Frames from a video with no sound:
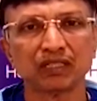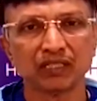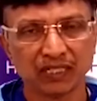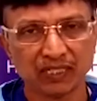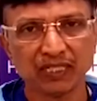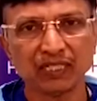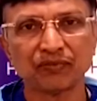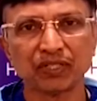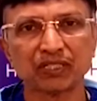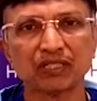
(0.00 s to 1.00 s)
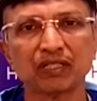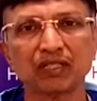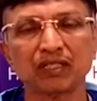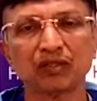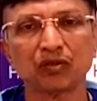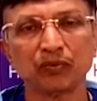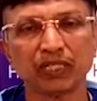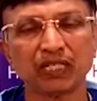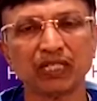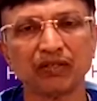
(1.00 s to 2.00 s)
kidney infection, it could be
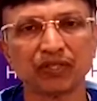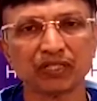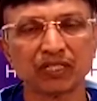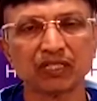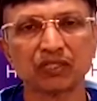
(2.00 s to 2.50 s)
kidney infection,